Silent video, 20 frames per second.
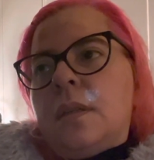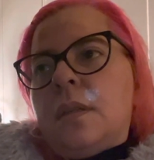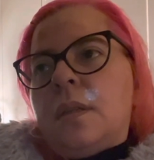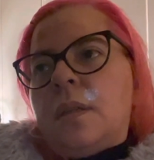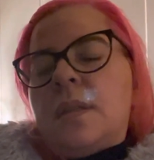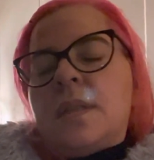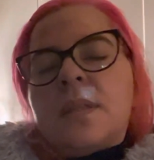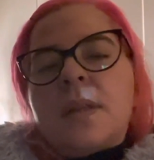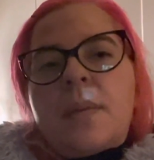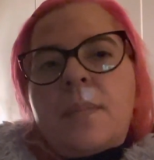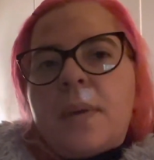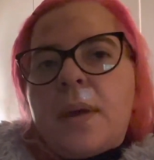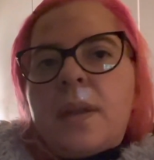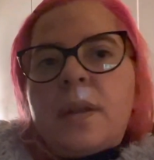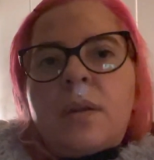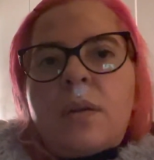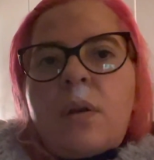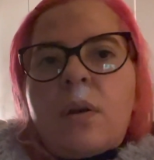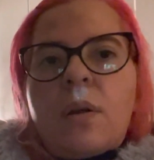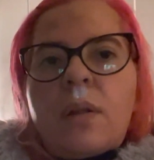it's not bad
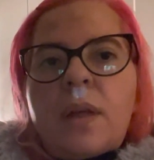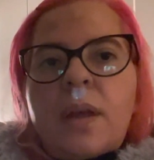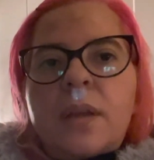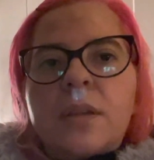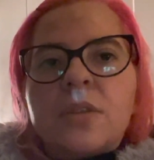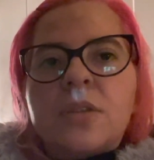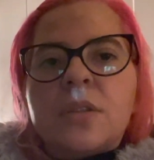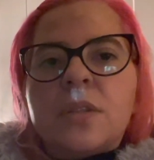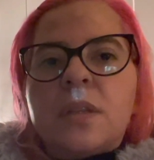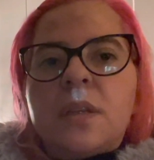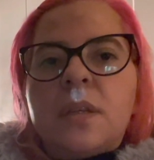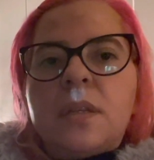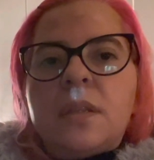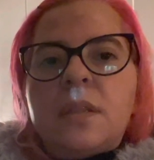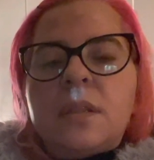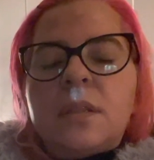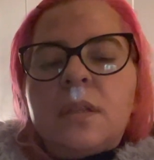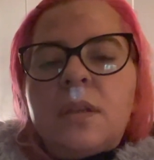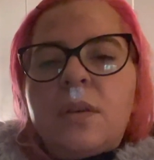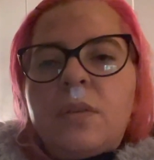at all, actually.
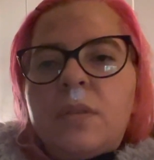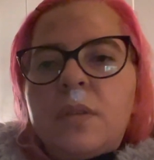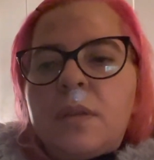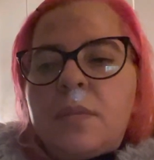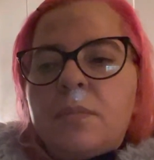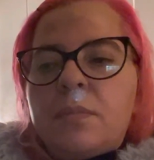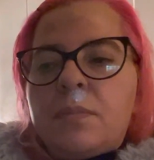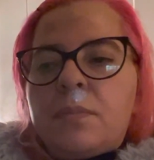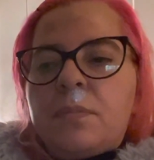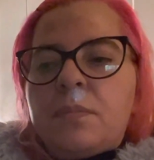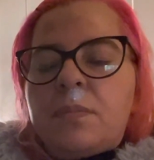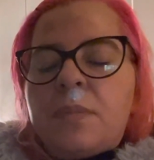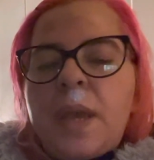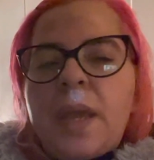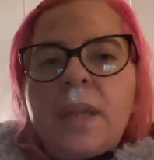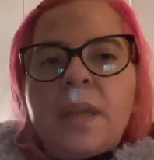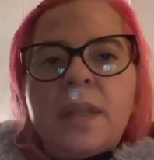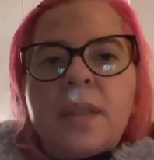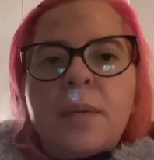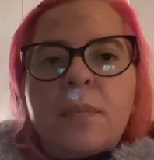The only
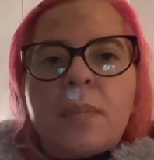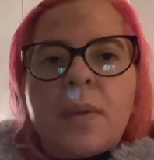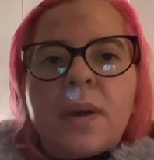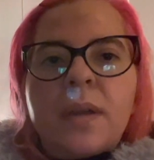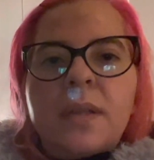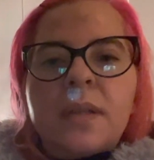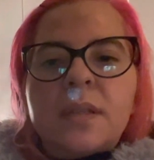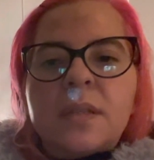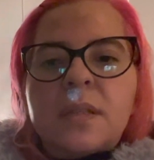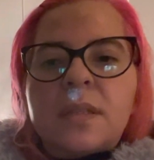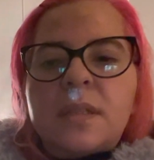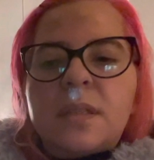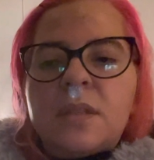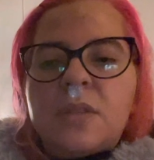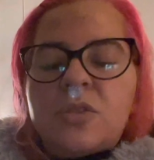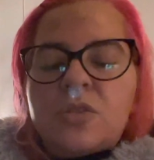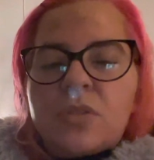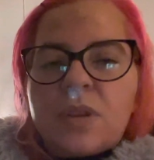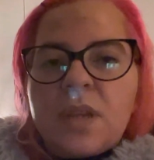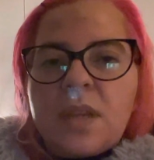pain in the butt is the
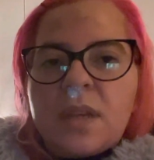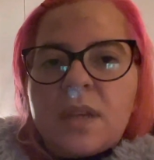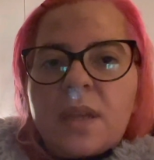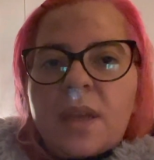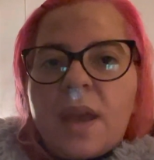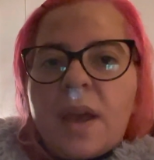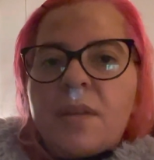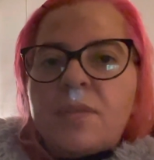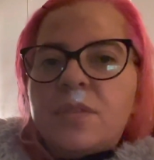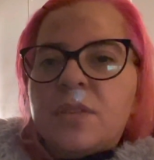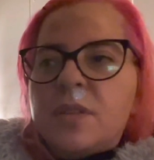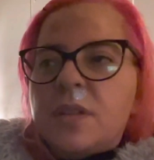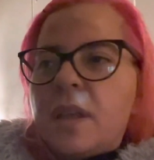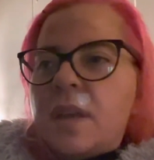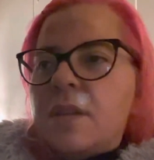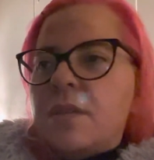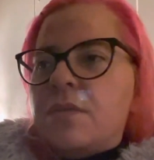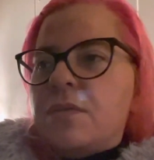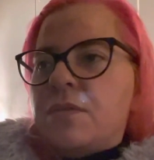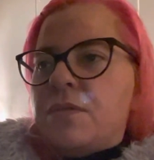drink. After
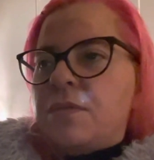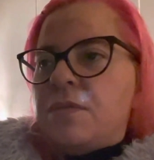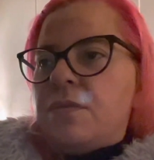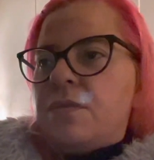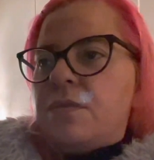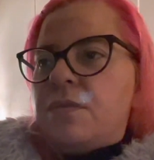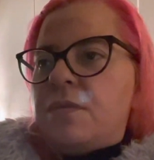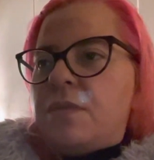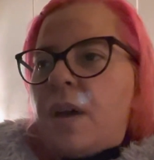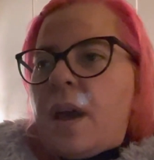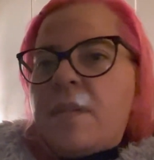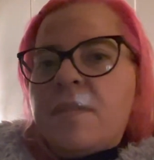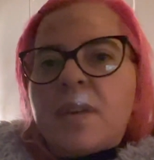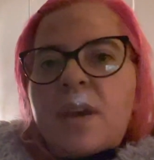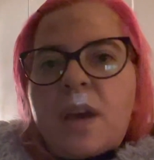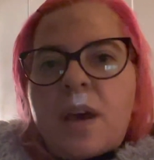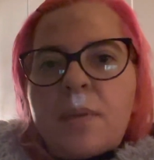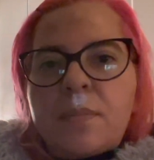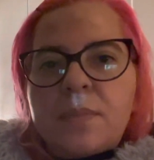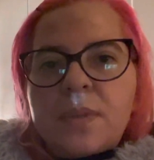like five
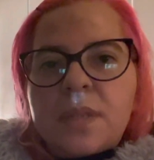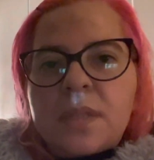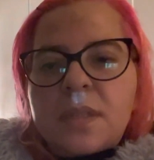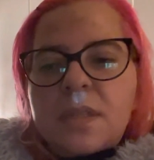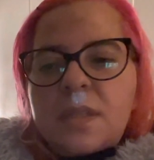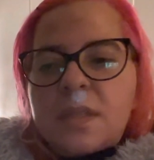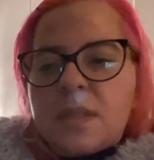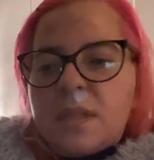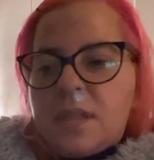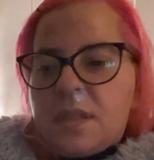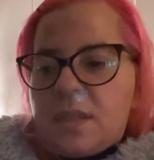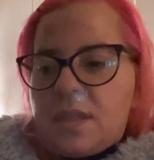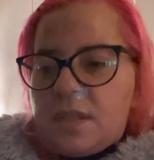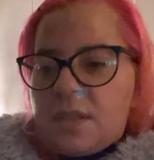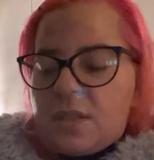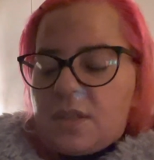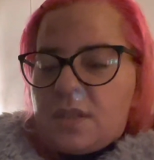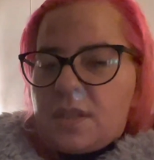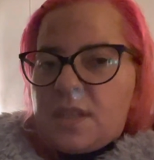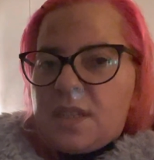cups, it
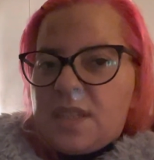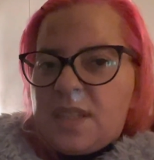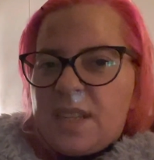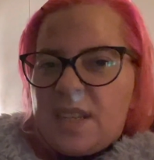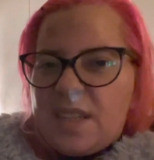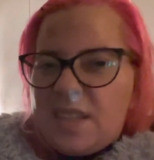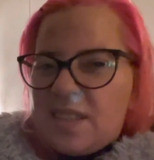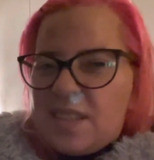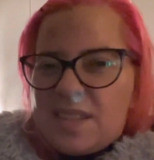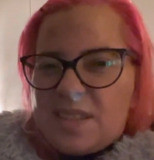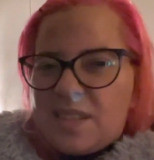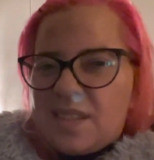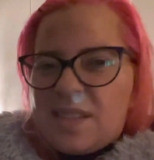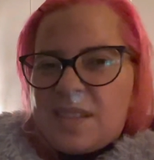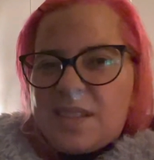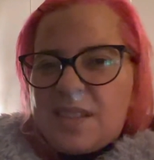starts to taste